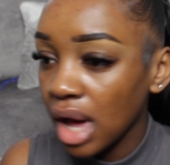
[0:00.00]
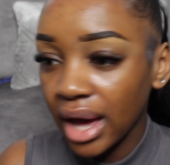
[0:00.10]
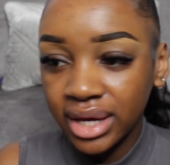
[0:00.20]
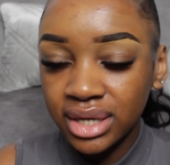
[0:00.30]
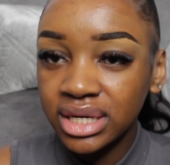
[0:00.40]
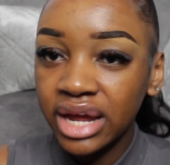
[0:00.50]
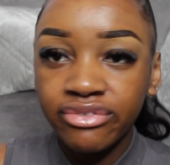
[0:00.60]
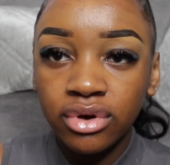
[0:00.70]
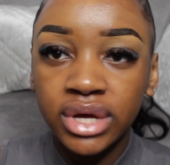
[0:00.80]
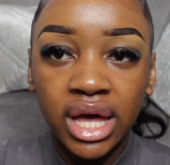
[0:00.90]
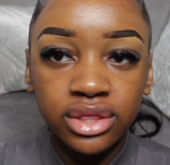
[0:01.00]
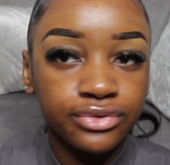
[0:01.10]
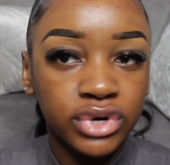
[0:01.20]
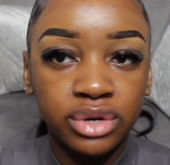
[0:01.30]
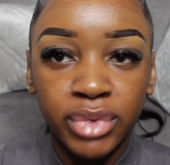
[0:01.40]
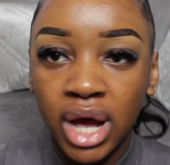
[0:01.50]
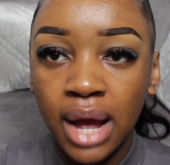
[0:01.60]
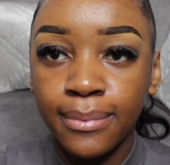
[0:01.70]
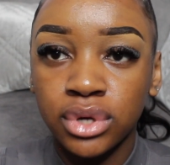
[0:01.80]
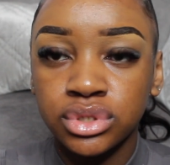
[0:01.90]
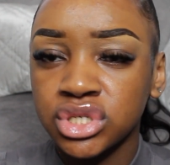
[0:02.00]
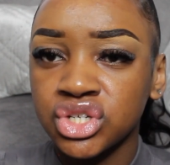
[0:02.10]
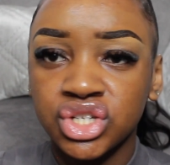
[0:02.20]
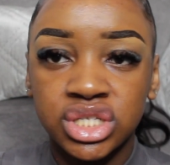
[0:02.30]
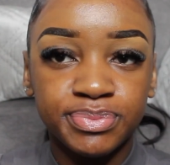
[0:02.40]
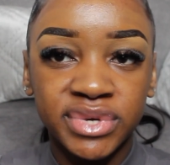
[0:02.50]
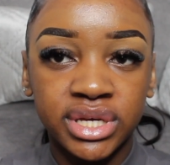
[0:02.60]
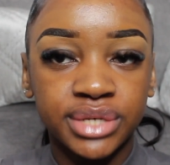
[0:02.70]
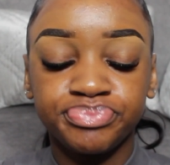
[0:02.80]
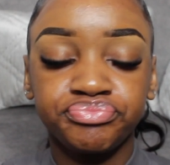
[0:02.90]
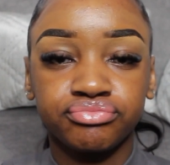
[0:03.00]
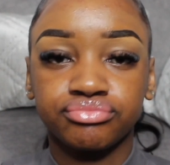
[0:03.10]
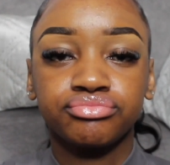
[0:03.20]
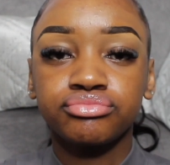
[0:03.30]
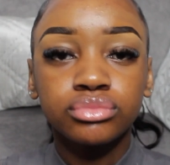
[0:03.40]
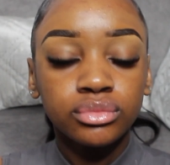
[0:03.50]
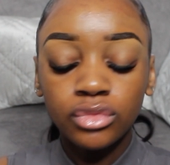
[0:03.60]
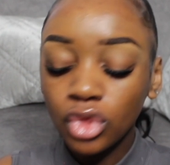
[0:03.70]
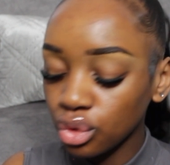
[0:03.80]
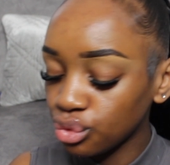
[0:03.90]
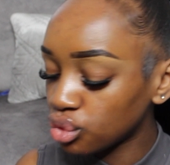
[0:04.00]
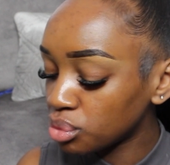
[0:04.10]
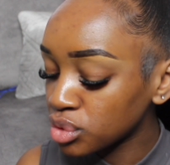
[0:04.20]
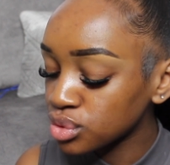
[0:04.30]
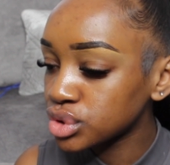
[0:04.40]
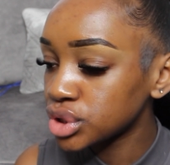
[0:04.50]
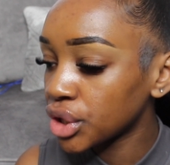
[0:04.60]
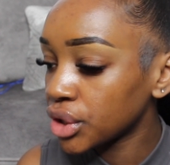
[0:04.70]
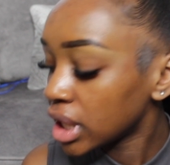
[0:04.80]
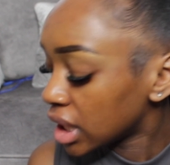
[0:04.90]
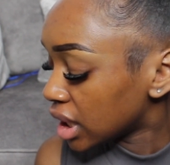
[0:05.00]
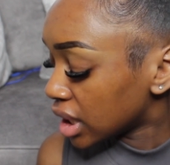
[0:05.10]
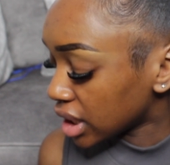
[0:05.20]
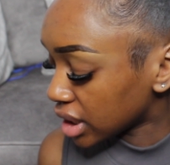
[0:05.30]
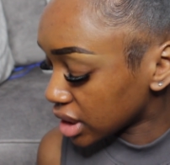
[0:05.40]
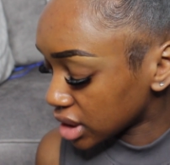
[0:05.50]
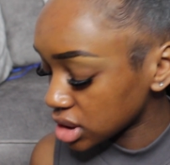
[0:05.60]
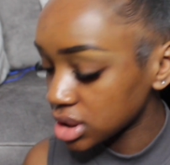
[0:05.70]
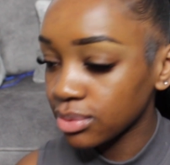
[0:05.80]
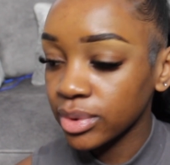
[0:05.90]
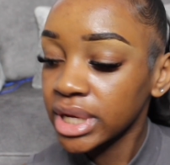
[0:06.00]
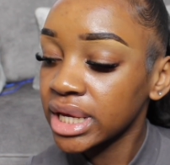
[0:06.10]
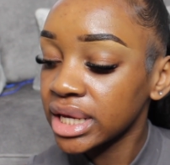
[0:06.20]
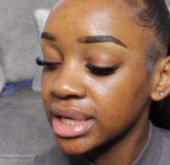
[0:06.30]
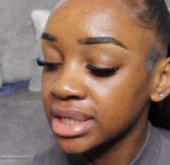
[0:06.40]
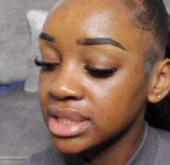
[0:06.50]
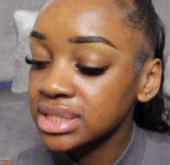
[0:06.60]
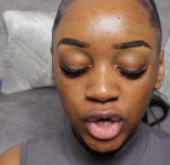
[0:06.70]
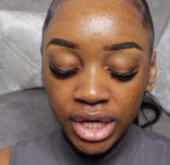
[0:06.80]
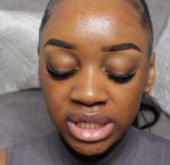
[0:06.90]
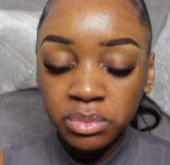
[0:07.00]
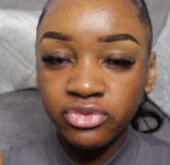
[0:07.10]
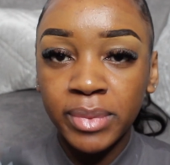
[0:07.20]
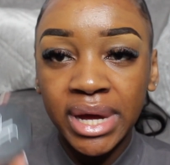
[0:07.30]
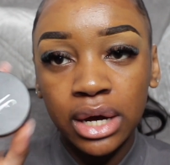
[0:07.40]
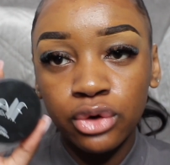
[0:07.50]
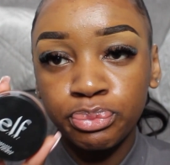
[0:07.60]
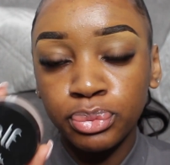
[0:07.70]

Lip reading: I can never get the front of my eyebrows to just be normal, so it is what it is. Going in with my e.l.f.